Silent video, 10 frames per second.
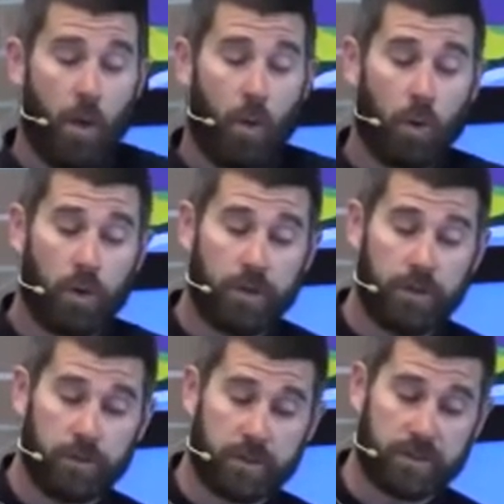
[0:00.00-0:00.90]
or
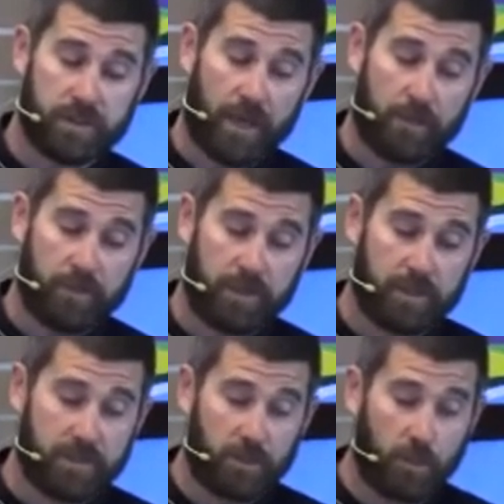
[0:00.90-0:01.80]
you could side with the
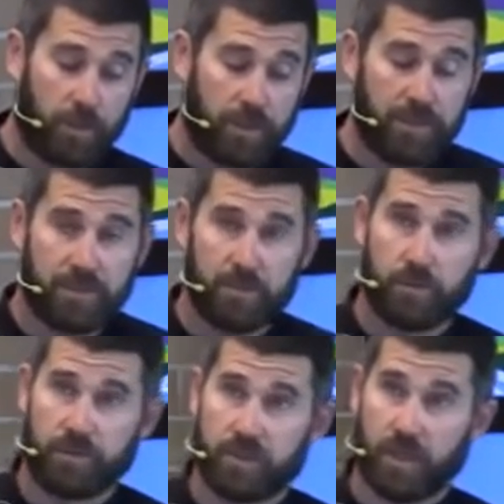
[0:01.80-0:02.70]
authorities
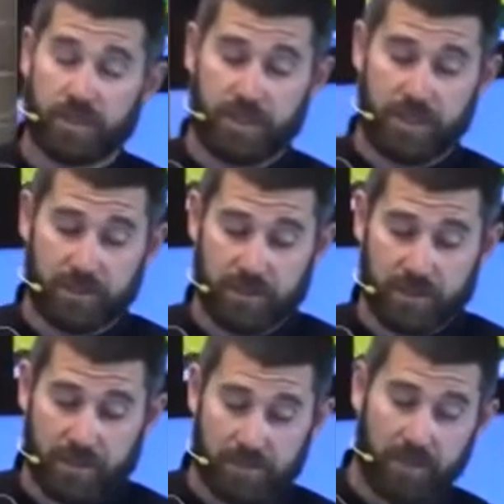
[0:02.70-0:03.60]
who saw Jesus
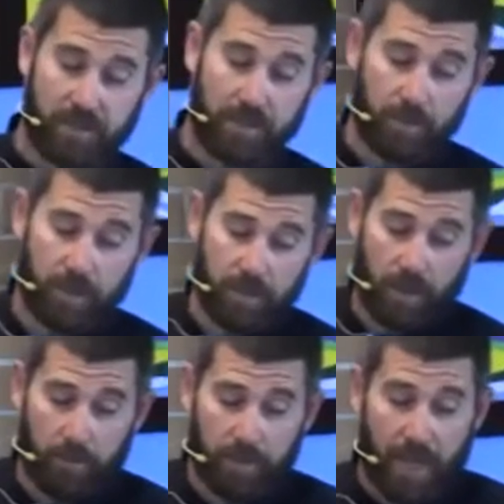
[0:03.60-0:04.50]
as nothing but
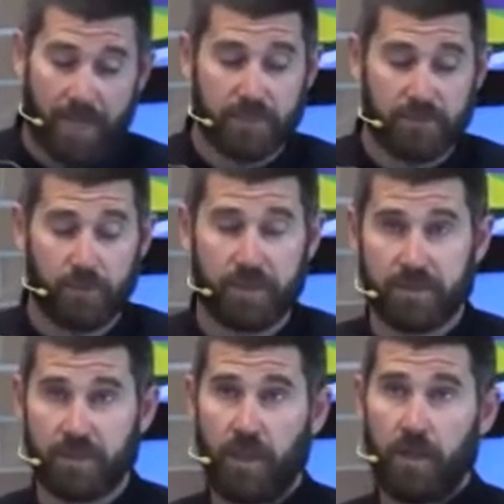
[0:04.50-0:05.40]
a
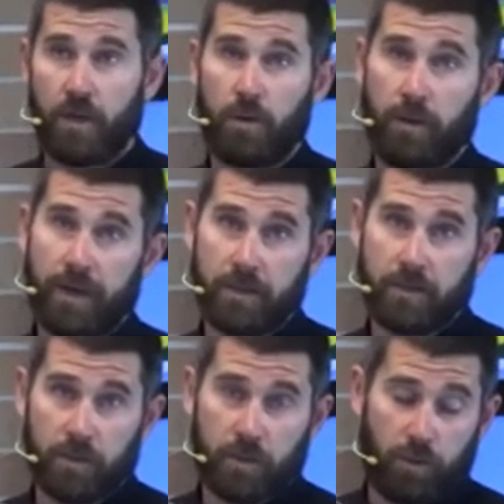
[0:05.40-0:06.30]
blasphemous,
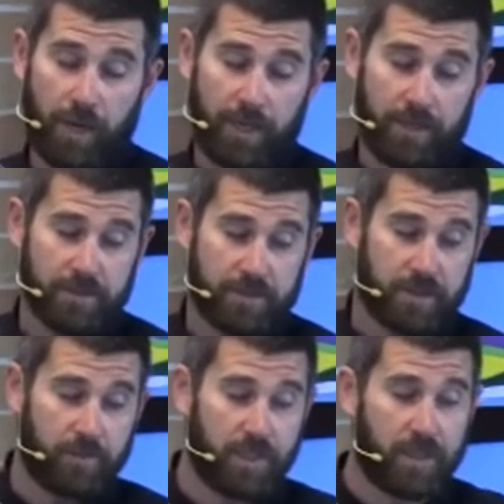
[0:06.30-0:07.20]
heretical crank,
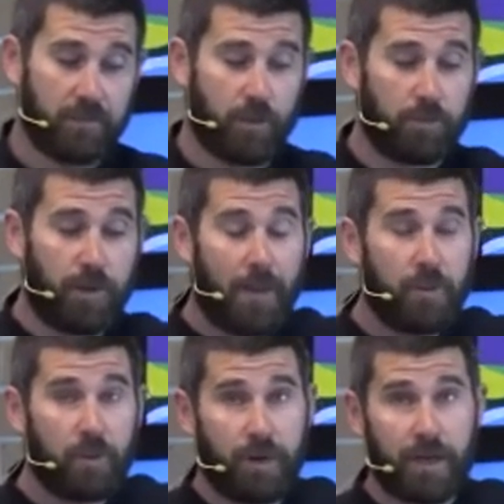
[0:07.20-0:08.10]
something of a
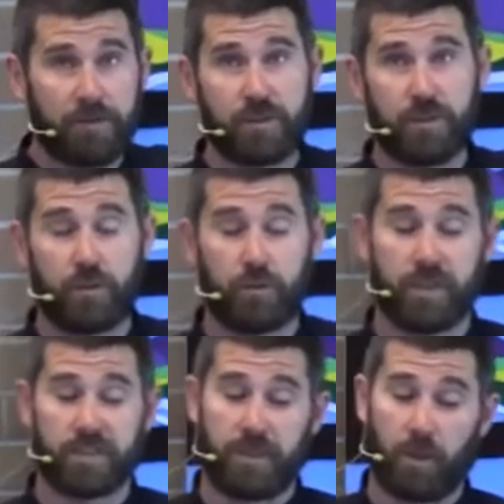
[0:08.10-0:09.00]
rabble rouser who
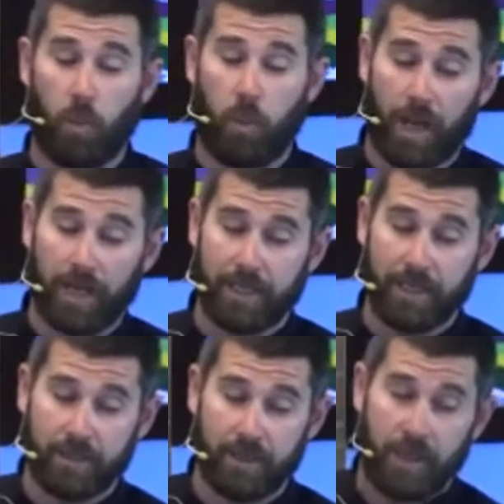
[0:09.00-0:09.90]
must be
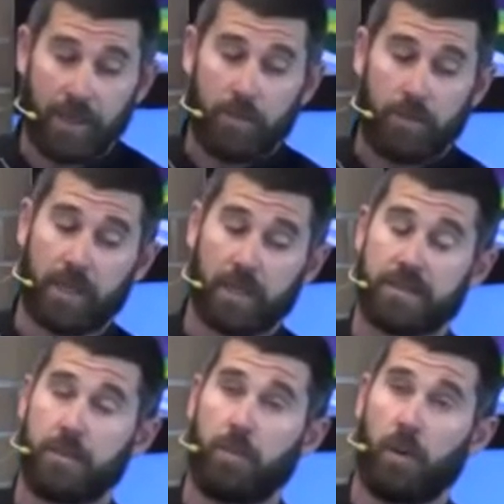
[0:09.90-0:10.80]
quieted
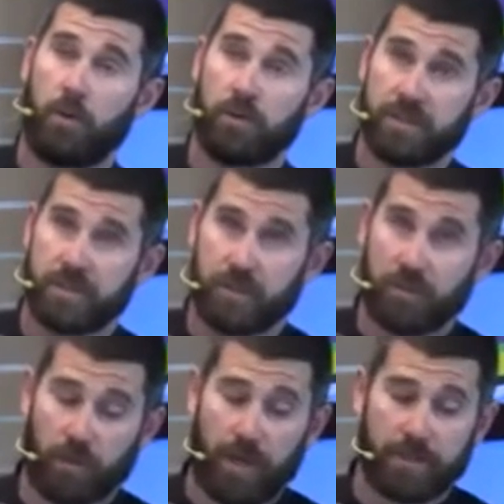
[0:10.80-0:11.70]
because he poses a
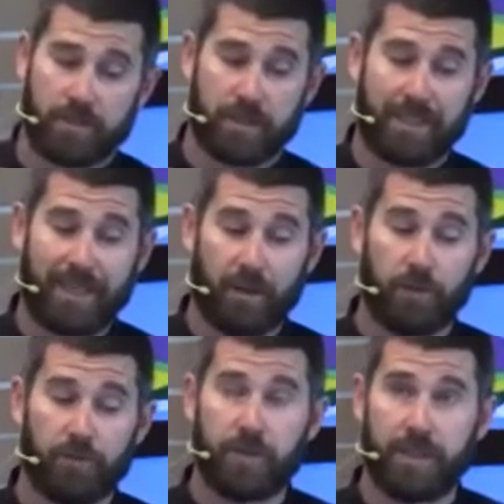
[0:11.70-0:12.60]
threat to the
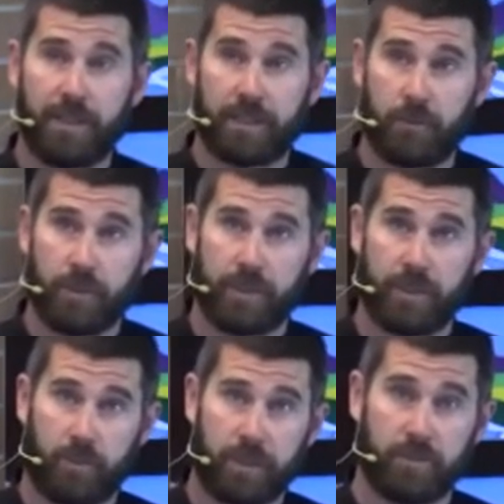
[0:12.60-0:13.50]
careful
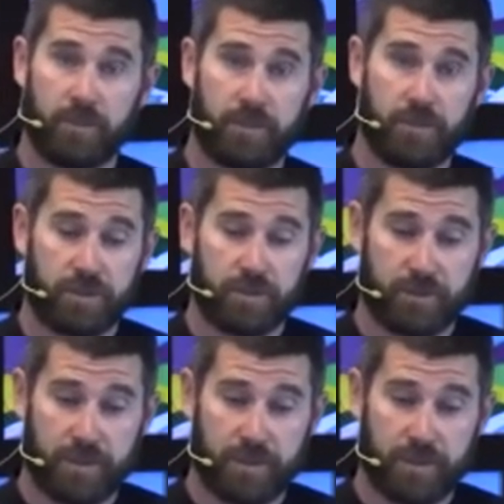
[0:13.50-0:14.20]
equilibrium the Jews have